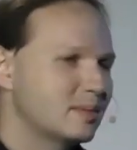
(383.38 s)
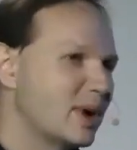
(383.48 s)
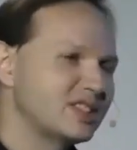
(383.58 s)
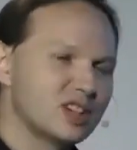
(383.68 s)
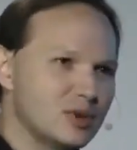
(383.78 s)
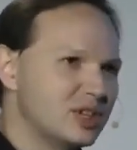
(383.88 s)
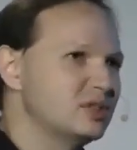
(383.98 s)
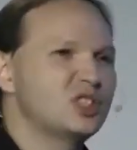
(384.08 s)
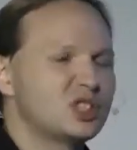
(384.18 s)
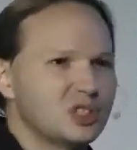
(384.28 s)
by someone.
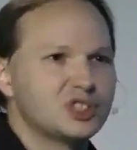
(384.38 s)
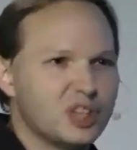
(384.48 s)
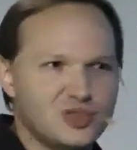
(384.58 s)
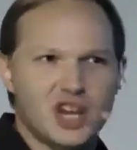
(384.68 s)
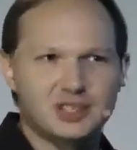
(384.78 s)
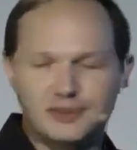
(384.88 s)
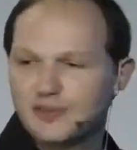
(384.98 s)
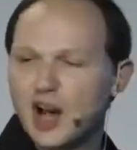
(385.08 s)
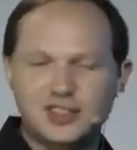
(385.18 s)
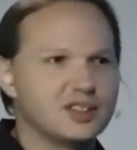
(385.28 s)
It's just their subjective
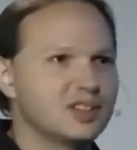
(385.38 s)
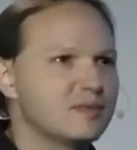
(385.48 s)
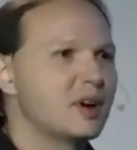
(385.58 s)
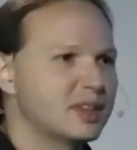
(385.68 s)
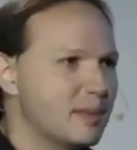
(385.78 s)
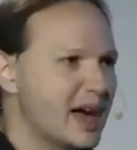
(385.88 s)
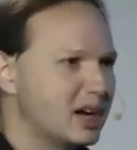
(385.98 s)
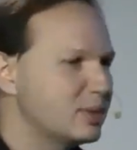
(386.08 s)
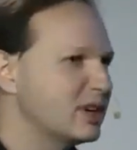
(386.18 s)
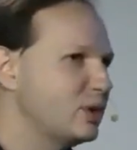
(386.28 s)
thoughts on the
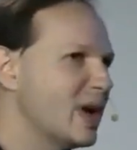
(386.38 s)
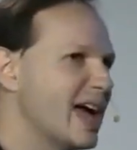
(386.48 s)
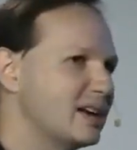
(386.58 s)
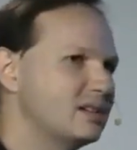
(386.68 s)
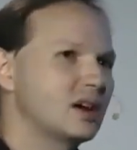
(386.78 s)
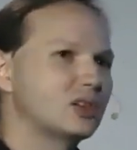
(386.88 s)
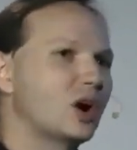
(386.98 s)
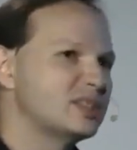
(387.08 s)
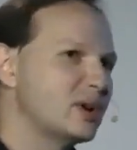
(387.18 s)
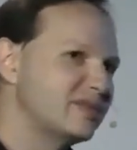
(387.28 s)
matter. But if you had a
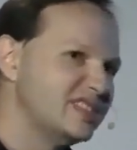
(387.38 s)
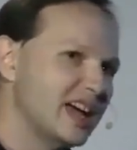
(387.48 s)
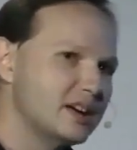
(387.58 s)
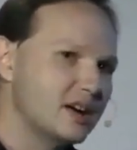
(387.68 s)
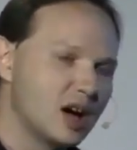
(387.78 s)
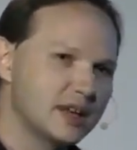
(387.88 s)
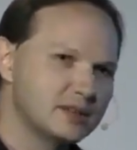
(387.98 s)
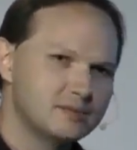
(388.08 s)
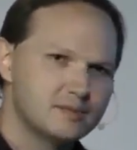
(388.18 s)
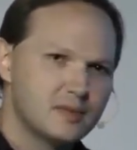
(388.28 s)
large amount of data
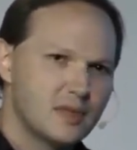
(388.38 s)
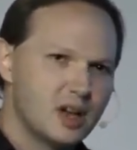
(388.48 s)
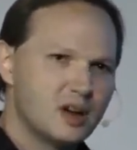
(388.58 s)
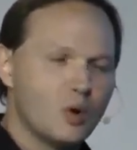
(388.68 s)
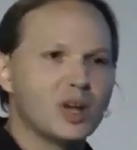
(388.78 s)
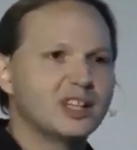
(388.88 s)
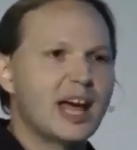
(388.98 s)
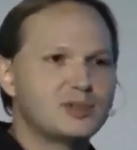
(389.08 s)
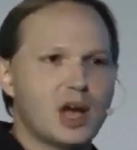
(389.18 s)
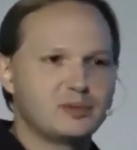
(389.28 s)
on what
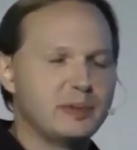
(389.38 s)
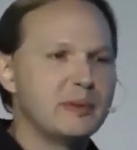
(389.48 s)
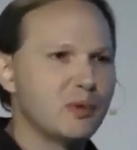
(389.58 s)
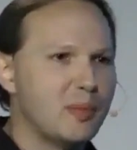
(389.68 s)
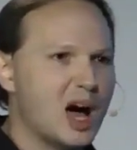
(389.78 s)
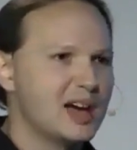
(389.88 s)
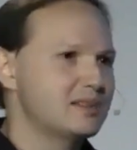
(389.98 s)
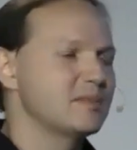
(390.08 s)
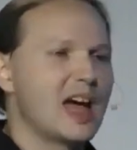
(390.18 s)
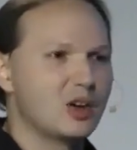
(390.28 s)
laptops people
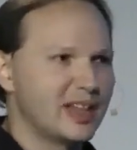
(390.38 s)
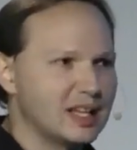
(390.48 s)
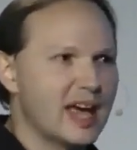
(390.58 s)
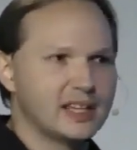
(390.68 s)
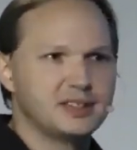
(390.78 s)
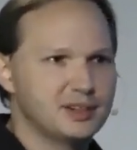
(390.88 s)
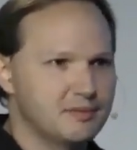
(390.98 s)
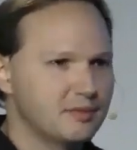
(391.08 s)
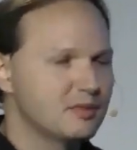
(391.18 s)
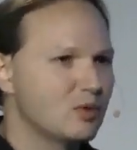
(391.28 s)
bought, how they liked
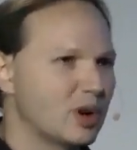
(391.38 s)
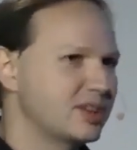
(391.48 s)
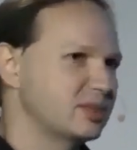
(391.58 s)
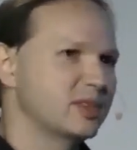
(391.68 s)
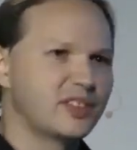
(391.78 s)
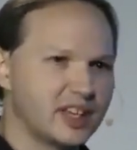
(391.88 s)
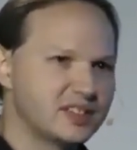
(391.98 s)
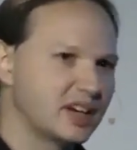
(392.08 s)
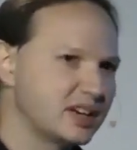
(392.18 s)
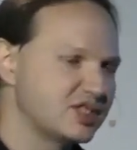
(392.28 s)
them, what are some of the
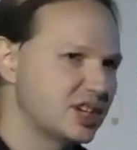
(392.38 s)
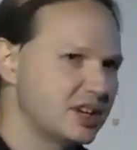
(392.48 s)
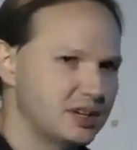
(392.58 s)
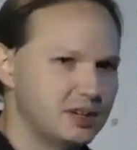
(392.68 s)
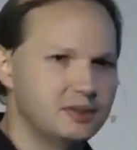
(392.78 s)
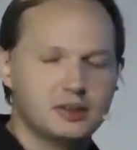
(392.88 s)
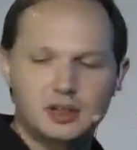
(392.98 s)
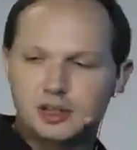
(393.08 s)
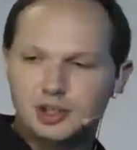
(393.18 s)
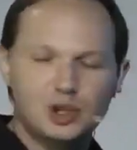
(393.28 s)
things they considered,
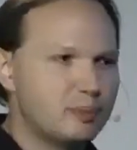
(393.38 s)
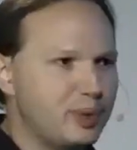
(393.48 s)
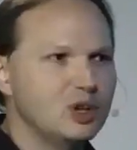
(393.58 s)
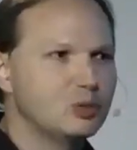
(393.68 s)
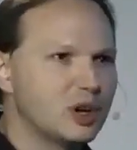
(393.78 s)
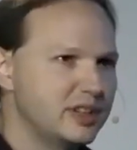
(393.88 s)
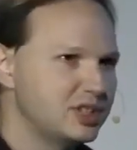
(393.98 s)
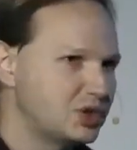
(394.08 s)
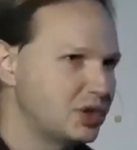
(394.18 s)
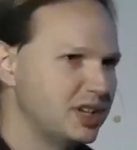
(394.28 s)
you could build one of
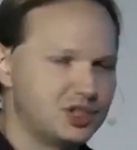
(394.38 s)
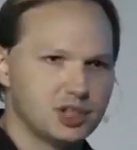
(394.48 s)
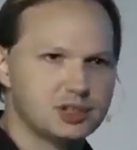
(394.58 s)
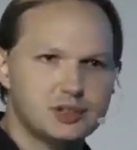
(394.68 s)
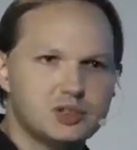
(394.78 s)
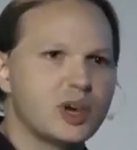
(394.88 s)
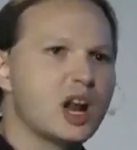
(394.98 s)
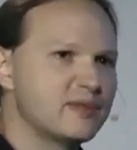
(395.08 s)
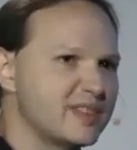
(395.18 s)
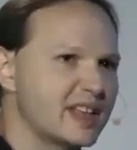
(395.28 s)
these trees just straight
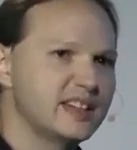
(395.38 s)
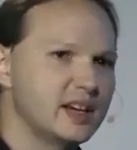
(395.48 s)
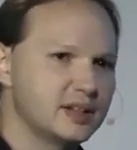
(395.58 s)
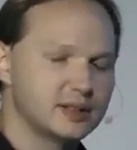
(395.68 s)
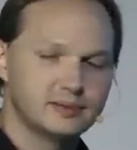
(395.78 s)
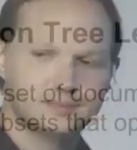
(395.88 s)
off of that data.